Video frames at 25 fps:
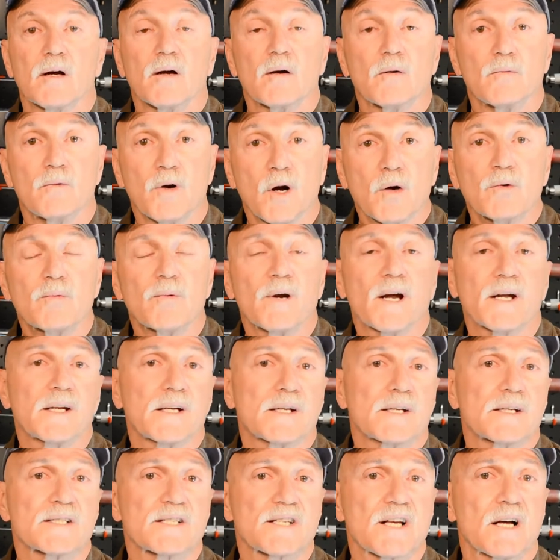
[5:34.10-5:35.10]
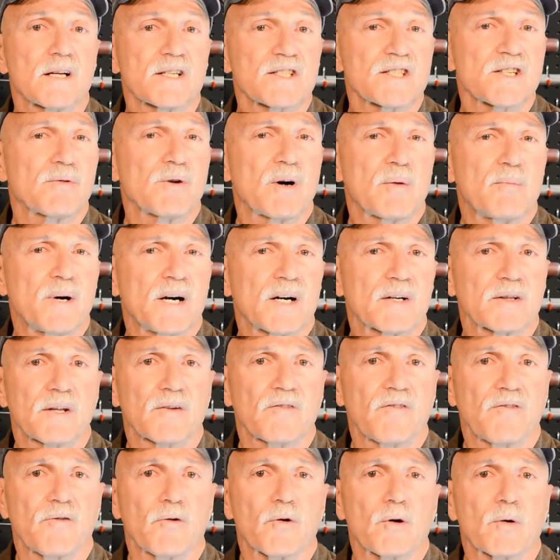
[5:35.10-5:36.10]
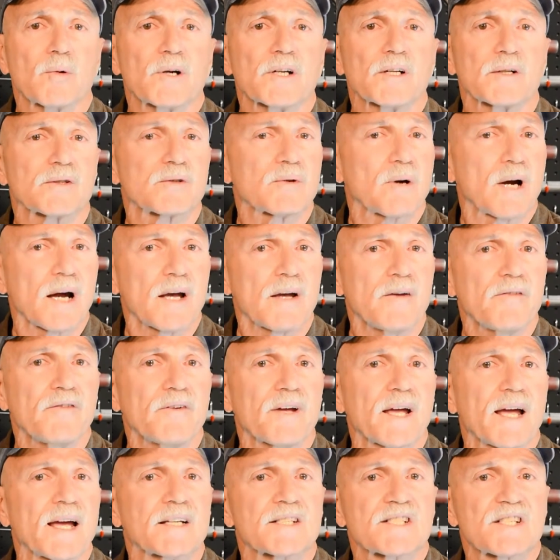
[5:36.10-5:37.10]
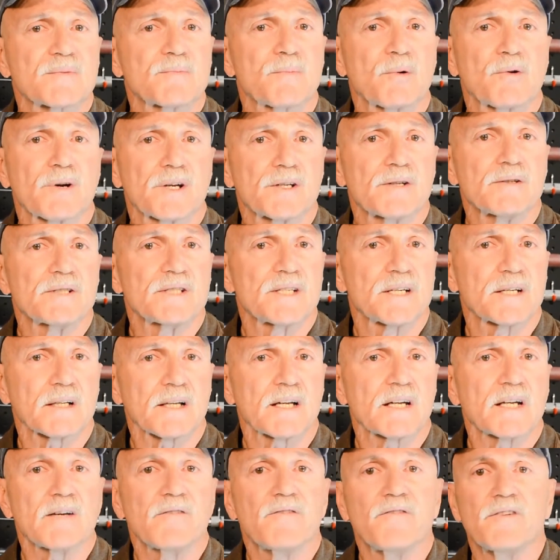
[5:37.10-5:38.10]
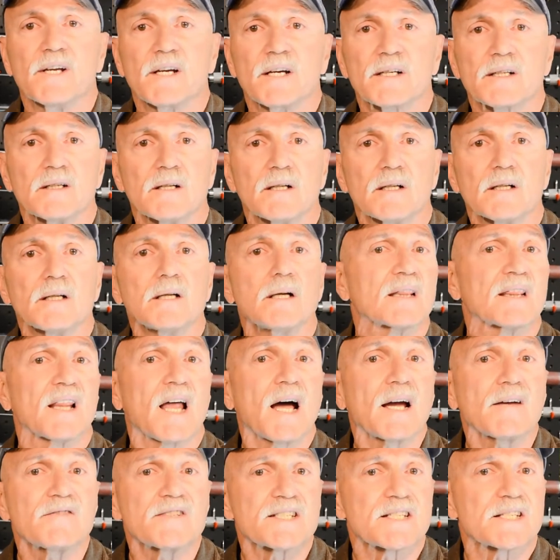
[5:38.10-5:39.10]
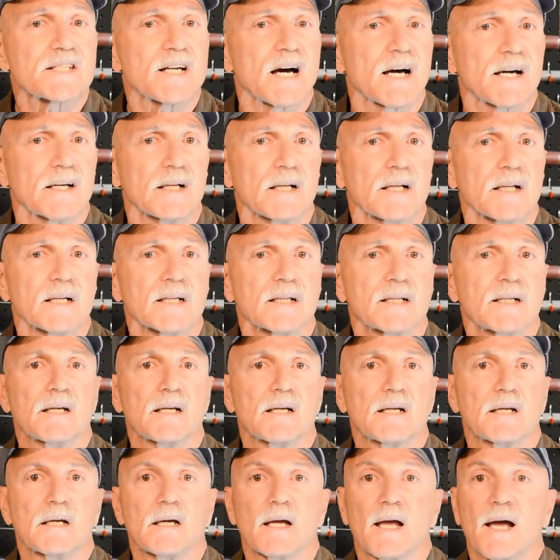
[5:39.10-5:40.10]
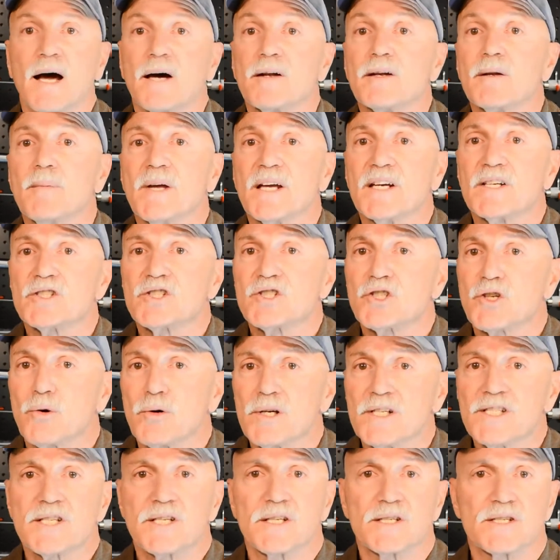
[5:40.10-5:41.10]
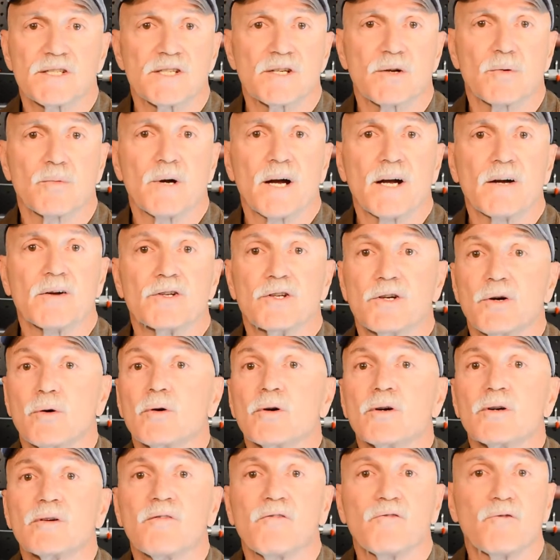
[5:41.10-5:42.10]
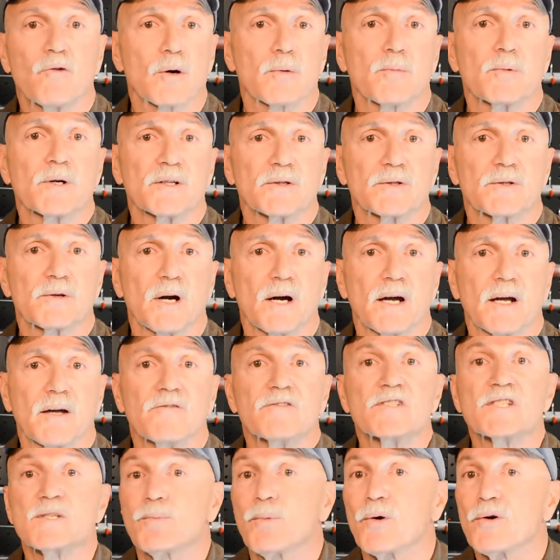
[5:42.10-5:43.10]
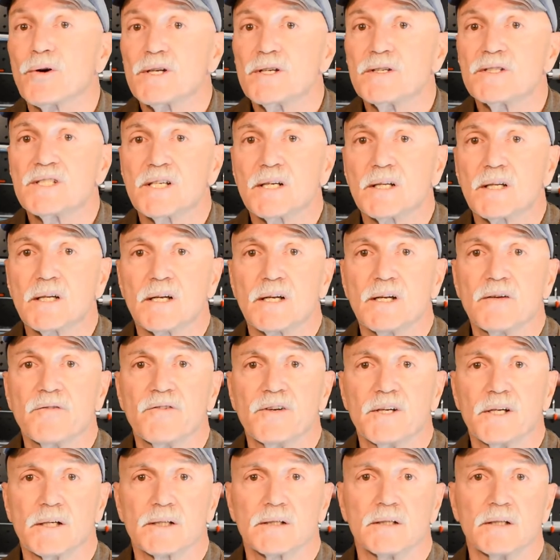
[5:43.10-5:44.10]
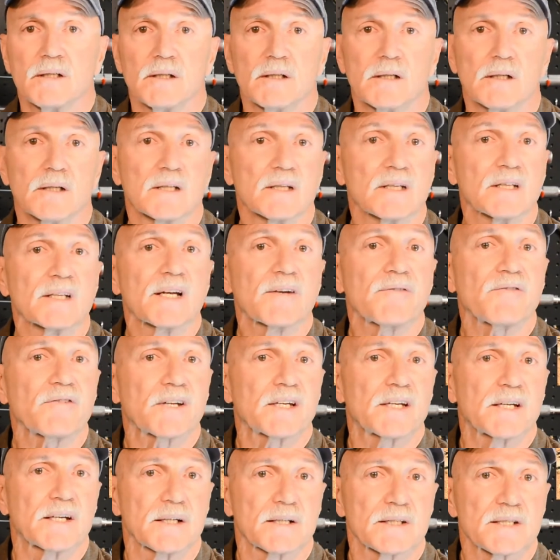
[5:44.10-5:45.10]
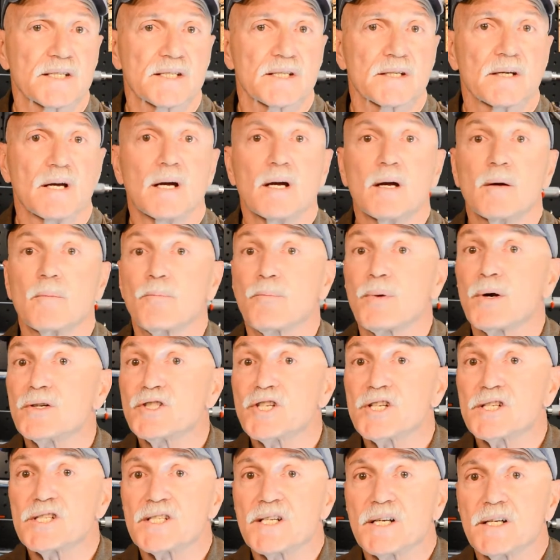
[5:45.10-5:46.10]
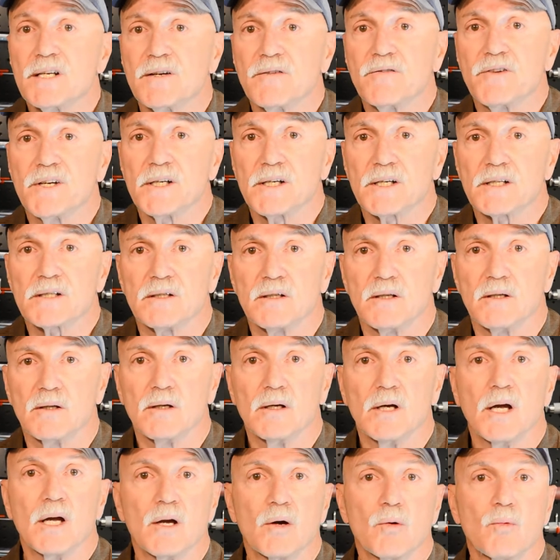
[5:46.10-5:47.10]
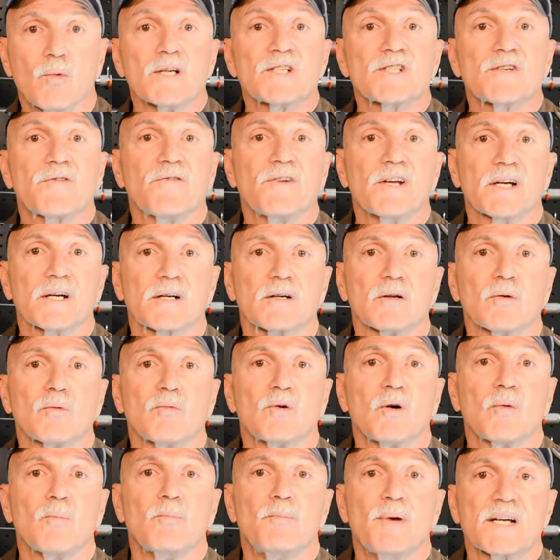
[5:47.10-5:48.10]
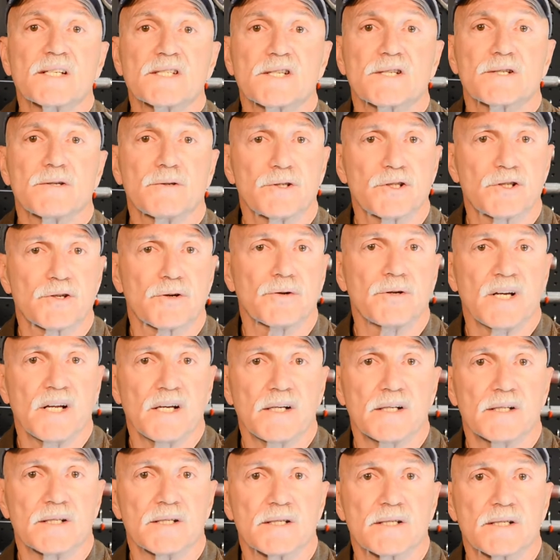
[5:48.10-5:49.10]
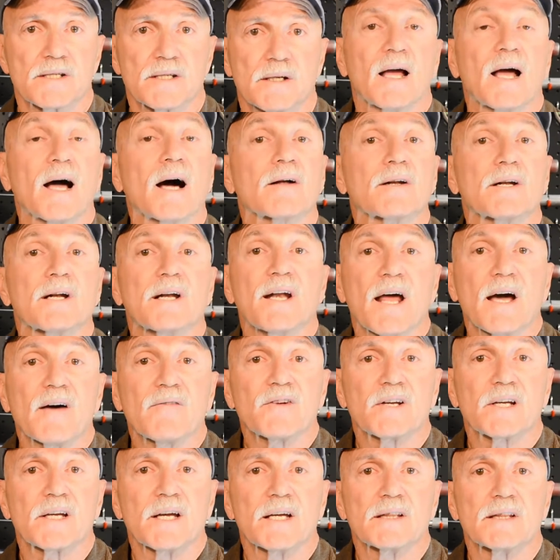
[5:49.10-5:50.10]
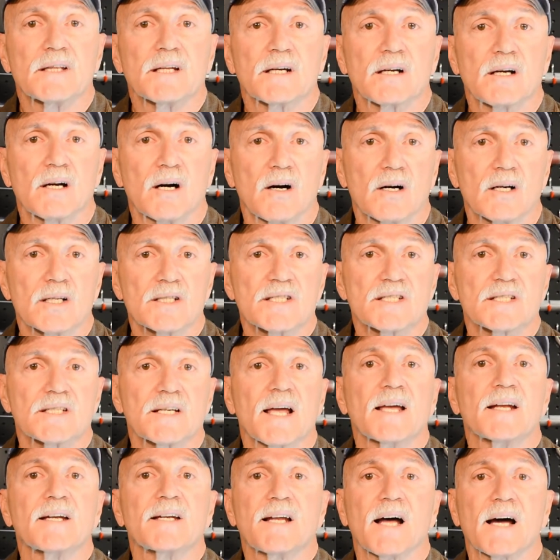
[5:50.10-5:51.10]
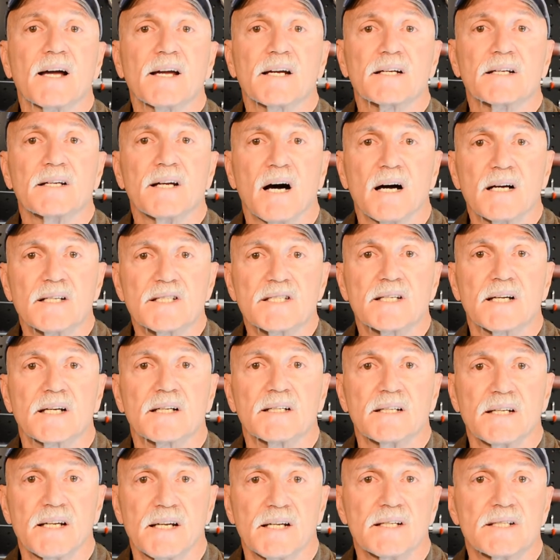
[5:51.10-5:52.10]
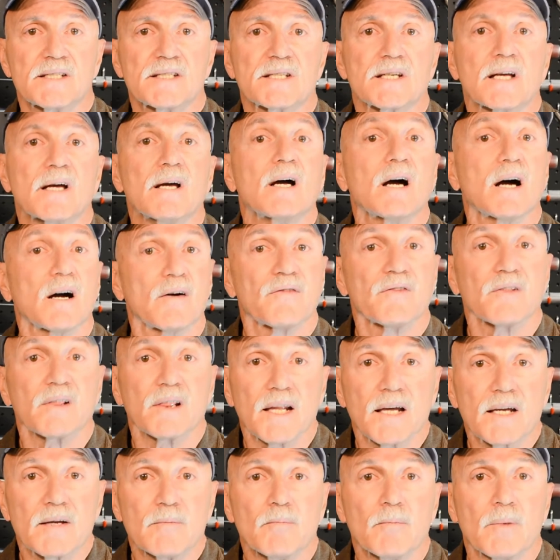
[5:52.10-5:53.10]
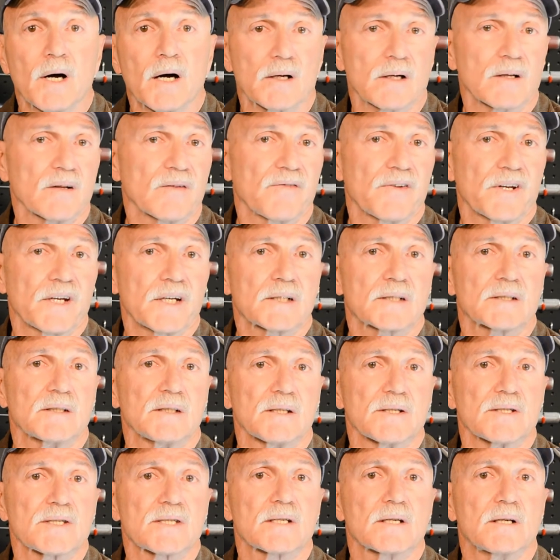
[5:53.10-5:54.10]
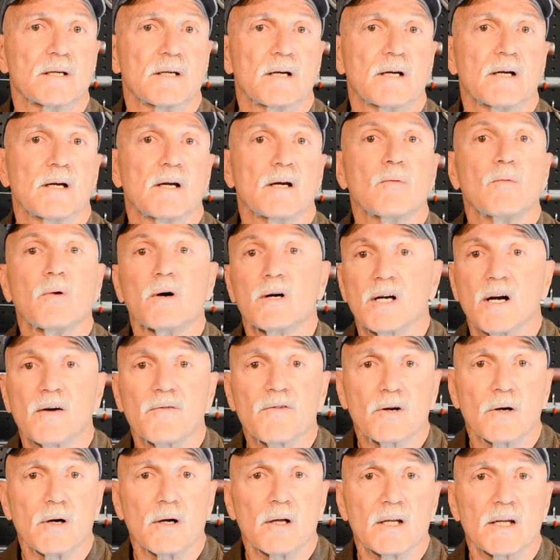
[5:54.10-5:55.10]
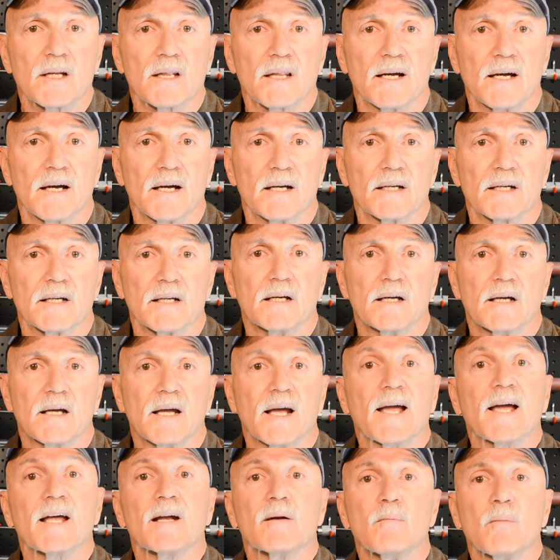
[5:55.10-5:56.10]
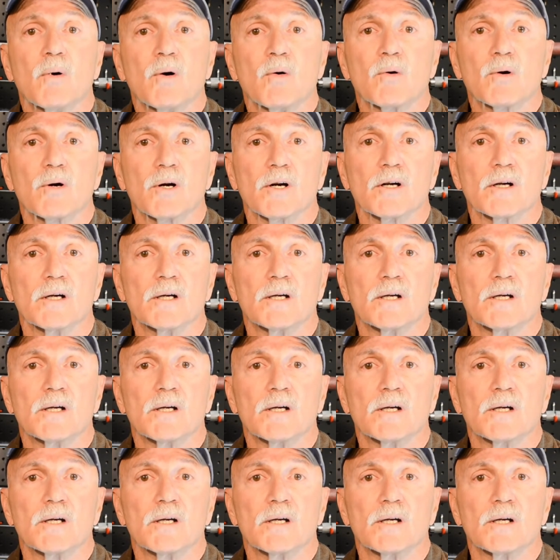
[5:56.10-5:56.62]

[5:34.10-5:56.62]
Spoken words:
Road Ready is also about the 4-wheel drive and sport utility vehicle lifestyle. How to make choices around your 4-wheel drive sport utility vehicle, lift kits, purchasing a vehicle, which vehicle will best suit your needs, how to navigate the costs and diagnostic needs of late model vehicles. We'll cover all of that and more.